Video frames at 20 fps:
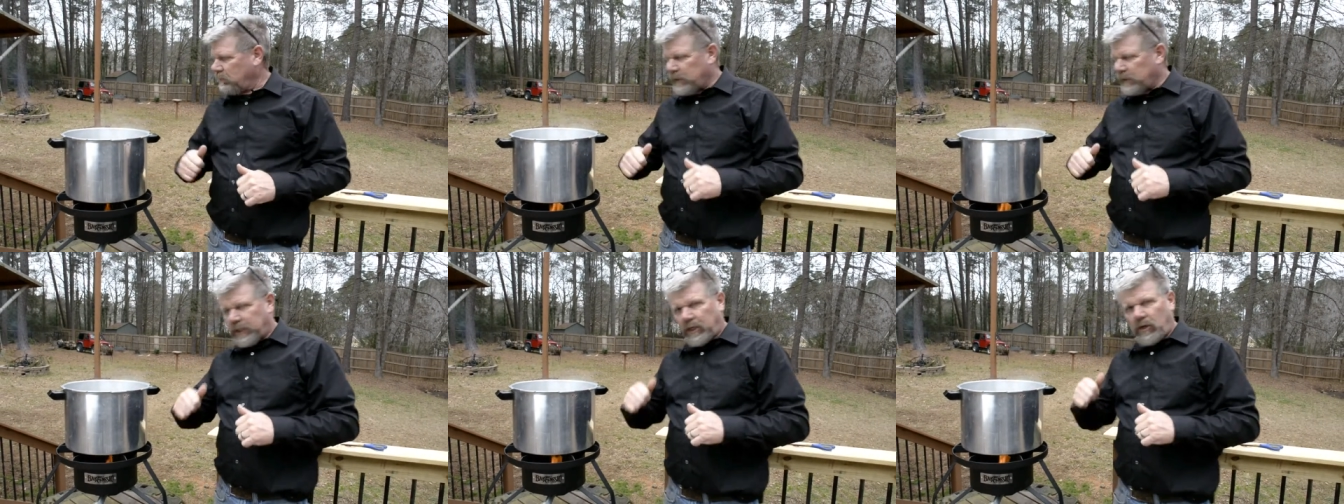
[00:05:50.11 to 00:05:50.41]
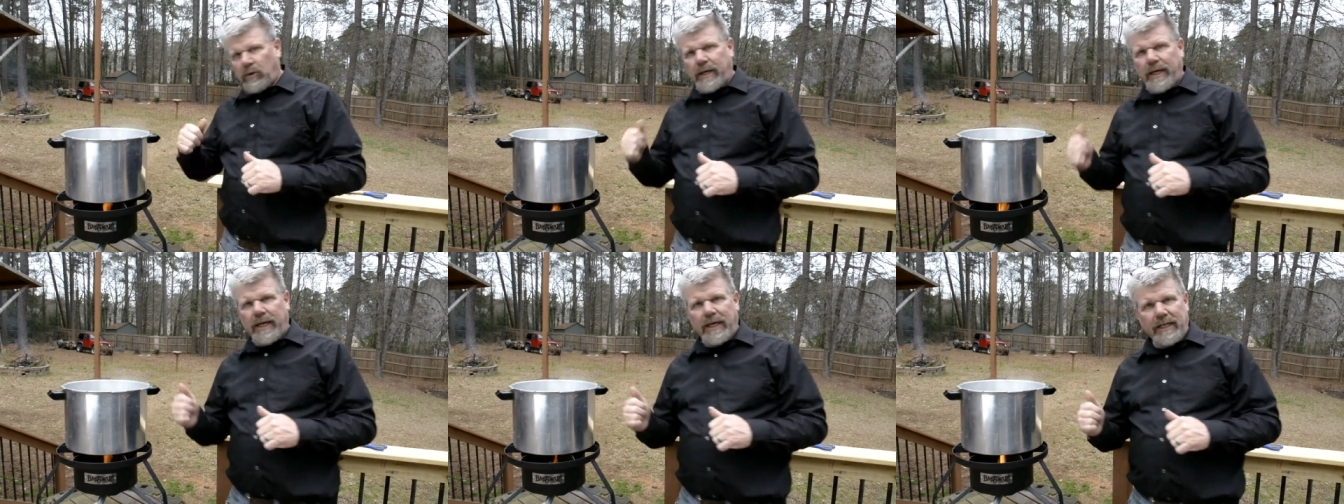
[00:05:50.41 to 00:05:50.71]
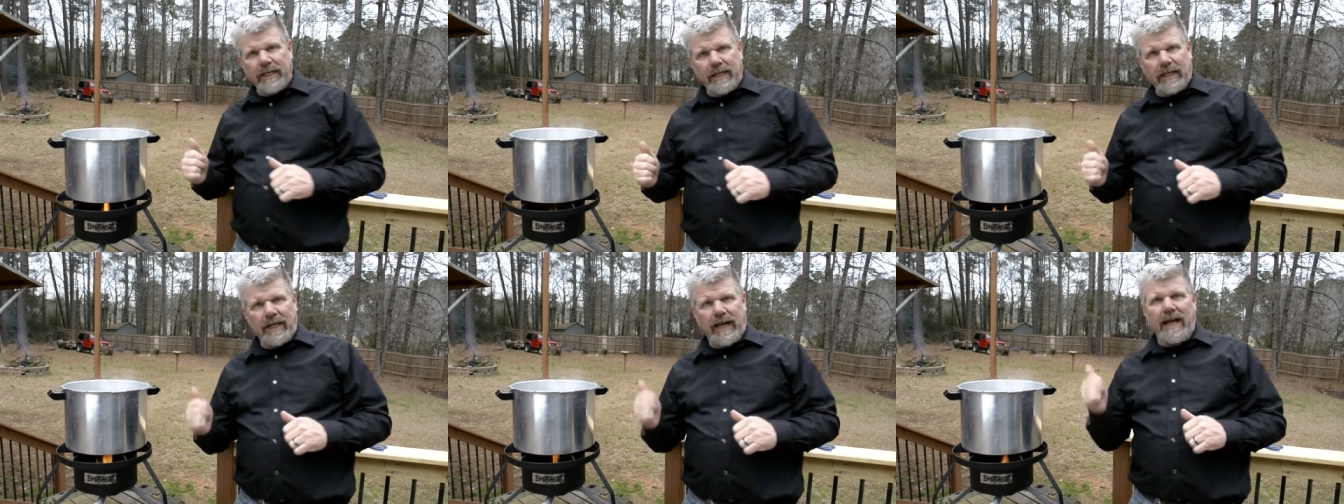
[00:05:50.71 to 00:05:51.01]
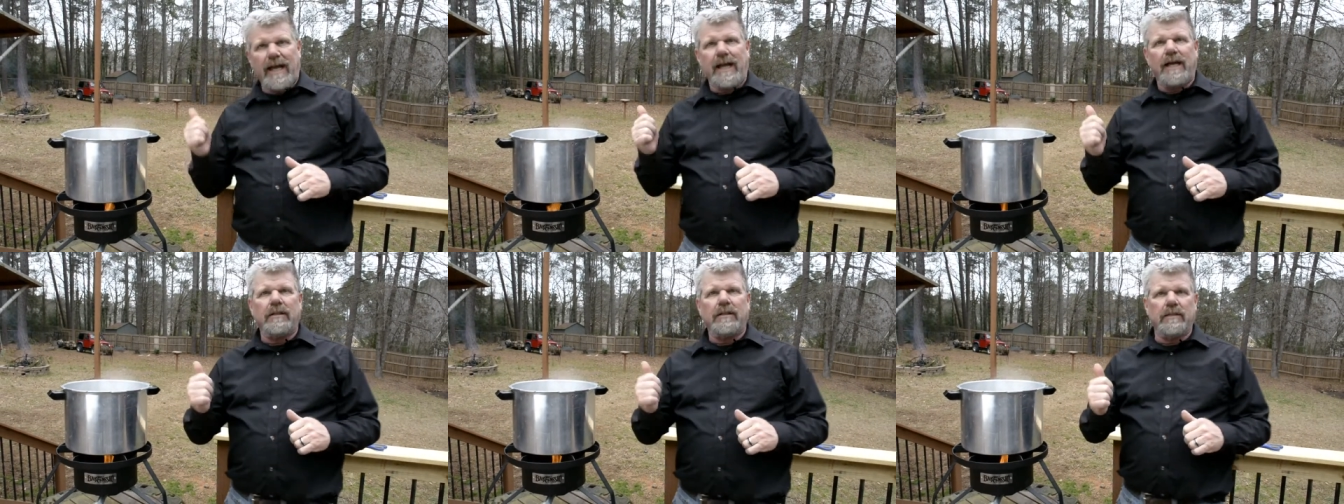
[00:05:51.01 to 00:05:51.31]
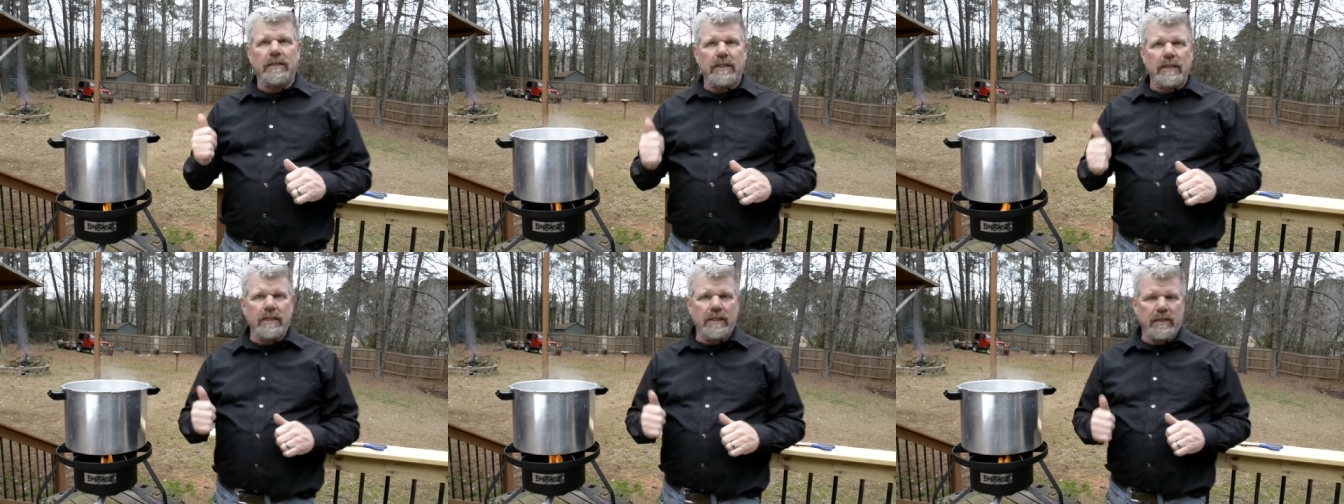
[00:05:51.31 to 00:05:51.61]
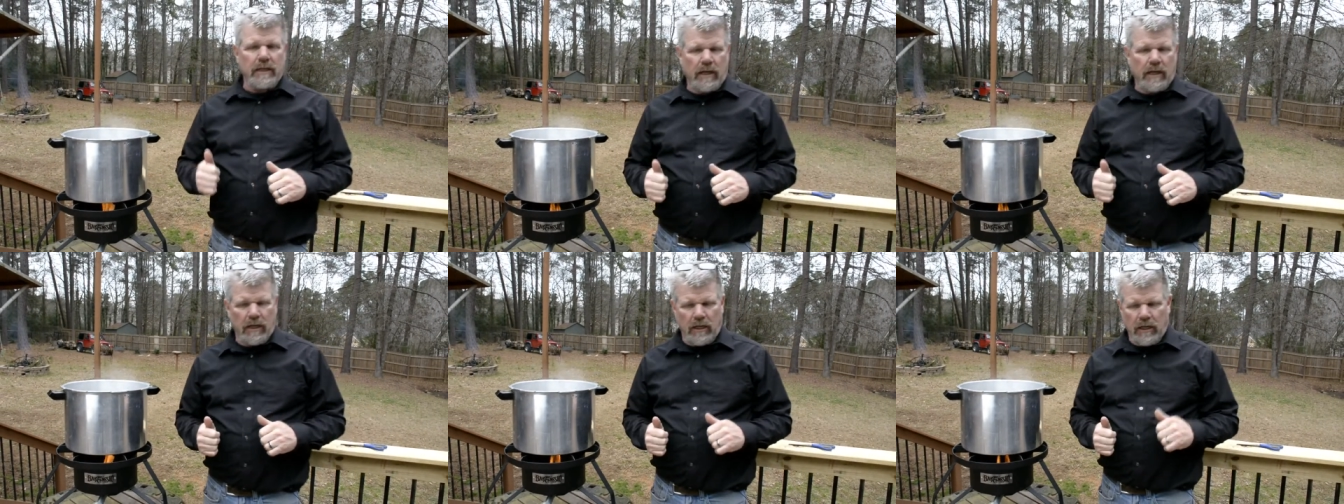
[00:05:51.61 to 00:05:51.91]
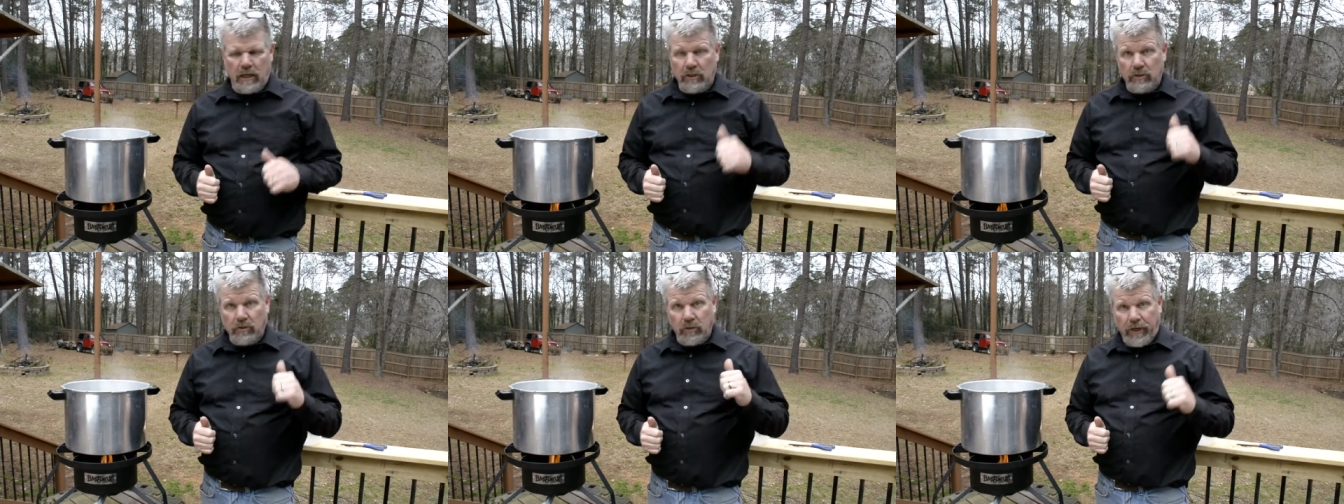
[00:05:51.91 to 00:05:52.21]
I'm gonna go ahead and add the
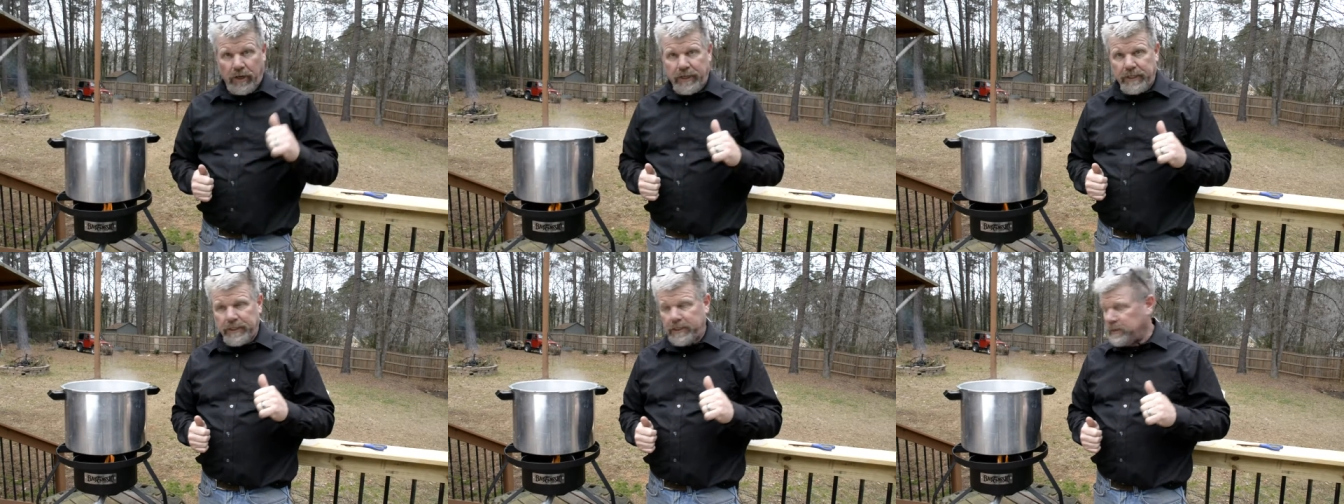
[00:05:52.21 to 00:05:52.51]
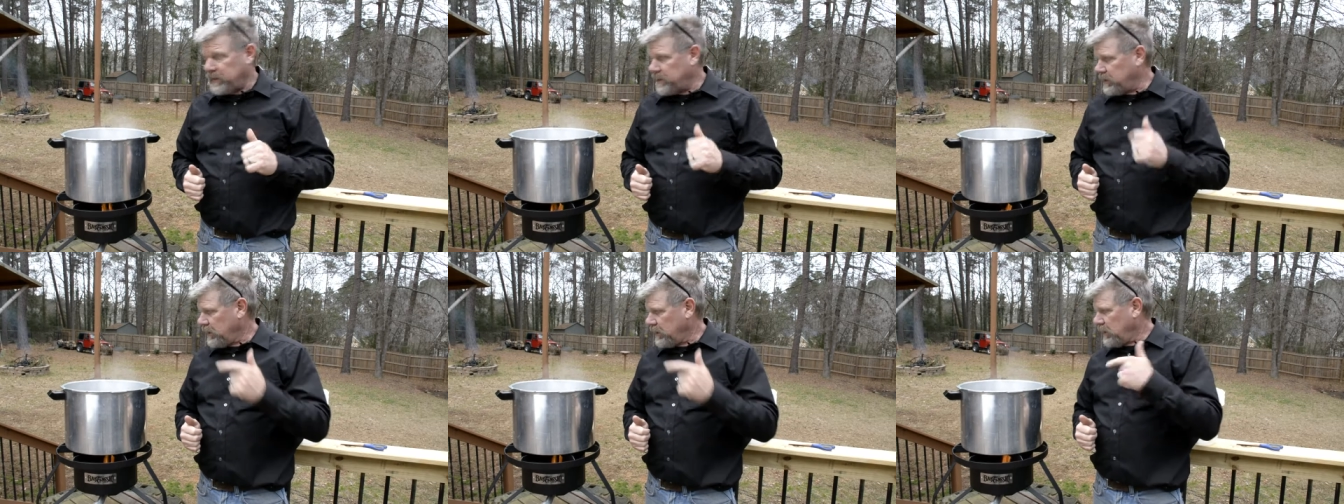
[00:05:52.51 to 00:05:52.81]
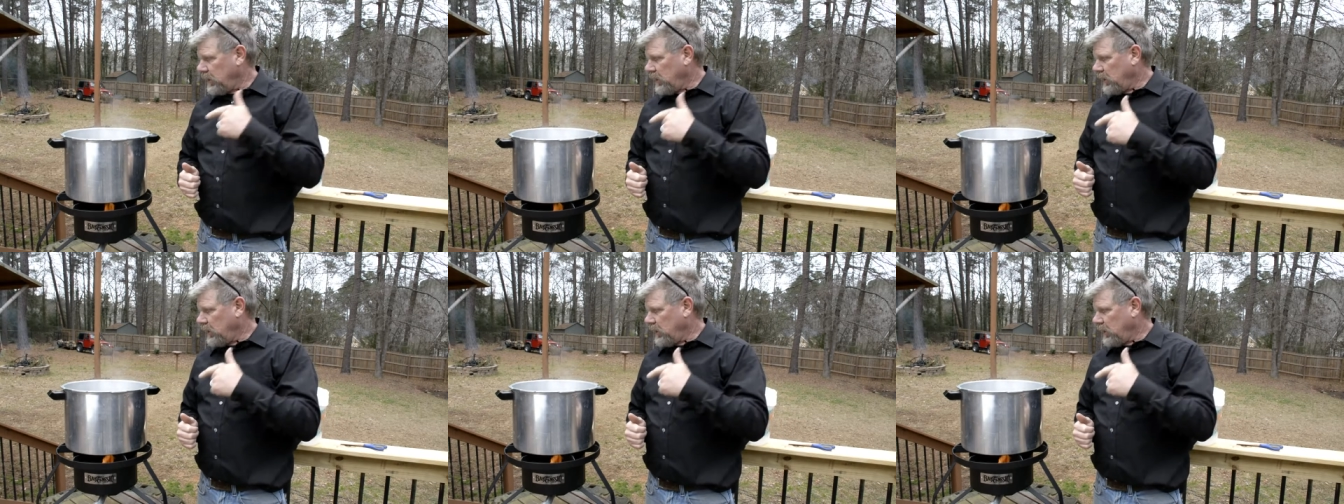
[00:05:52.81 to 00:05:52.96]
uh, grains